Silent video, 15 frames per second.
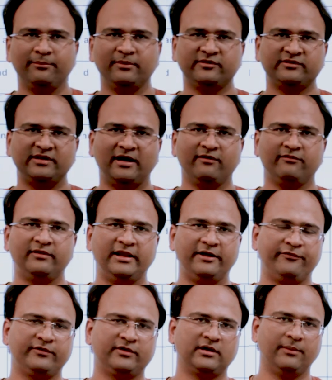must have
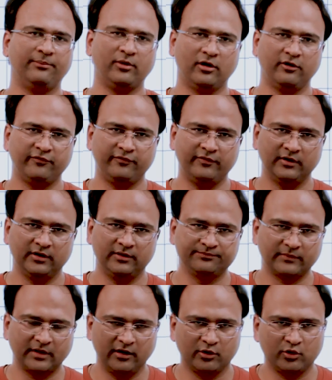left a couple of uh,